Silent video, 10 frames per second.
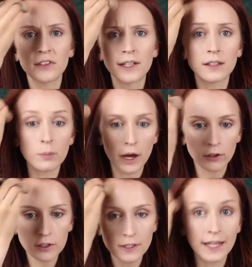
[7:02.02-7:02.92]
I feel like the
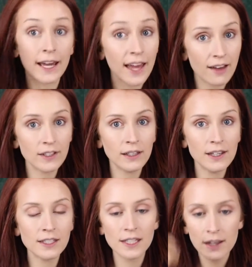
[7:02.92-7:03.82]
powders that I have at
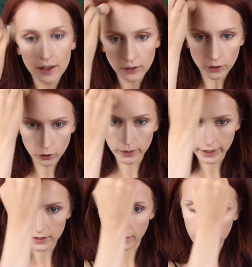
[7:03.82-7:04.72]
least look
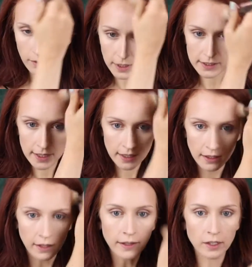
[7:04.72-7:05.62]
really dark on my skin
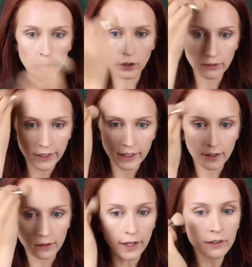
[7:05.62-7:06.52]
and I like more of like
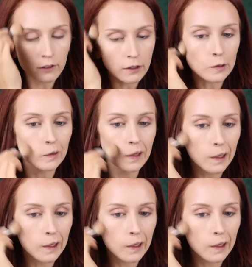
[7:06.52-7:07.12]
a light contour